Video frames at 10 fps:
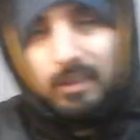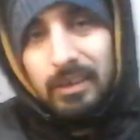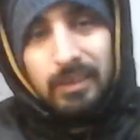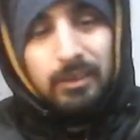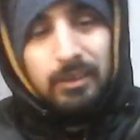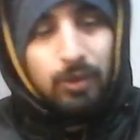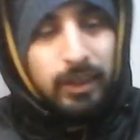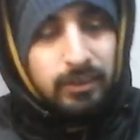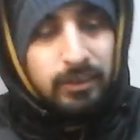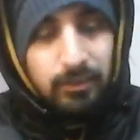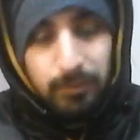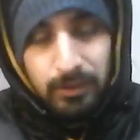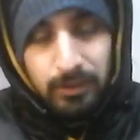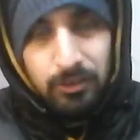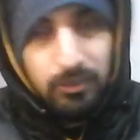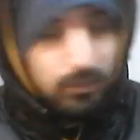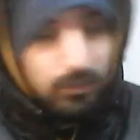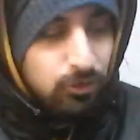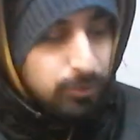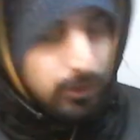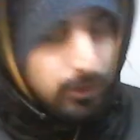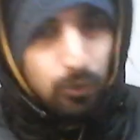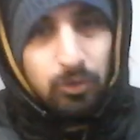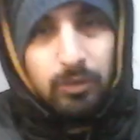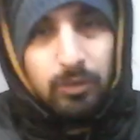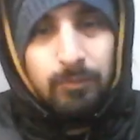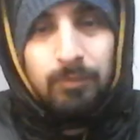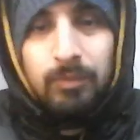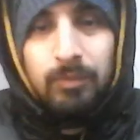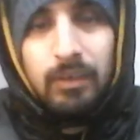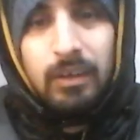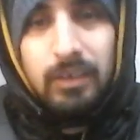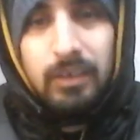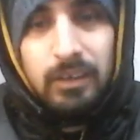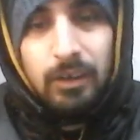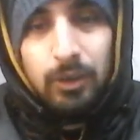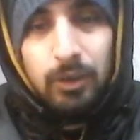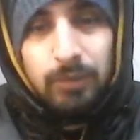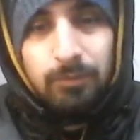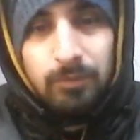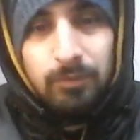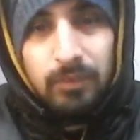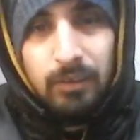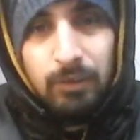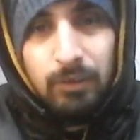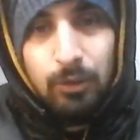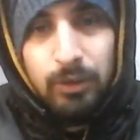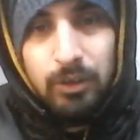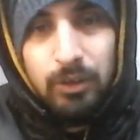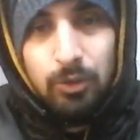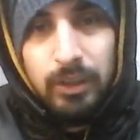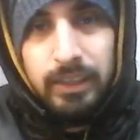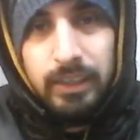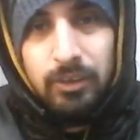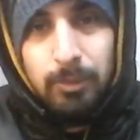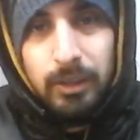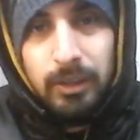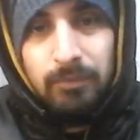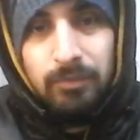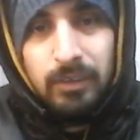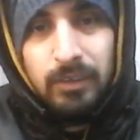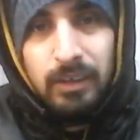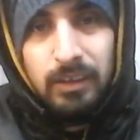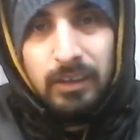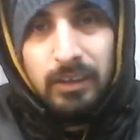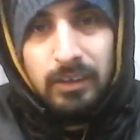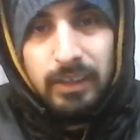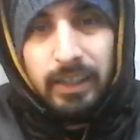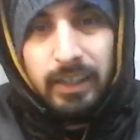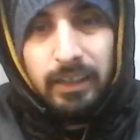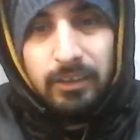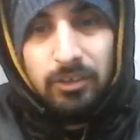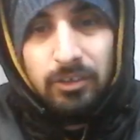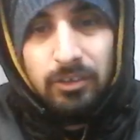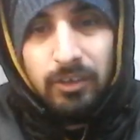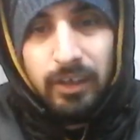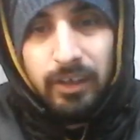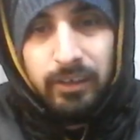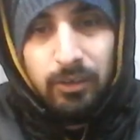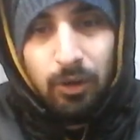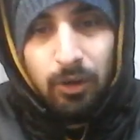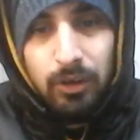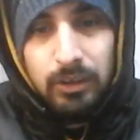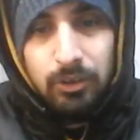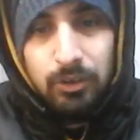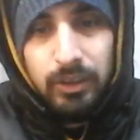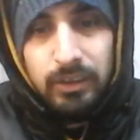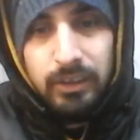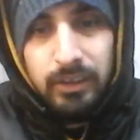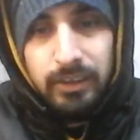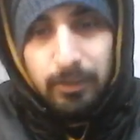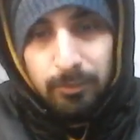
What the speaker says: They're right here. They should be closed. Okay, we're going into a clean grip again. Think I just settled on the clean grip.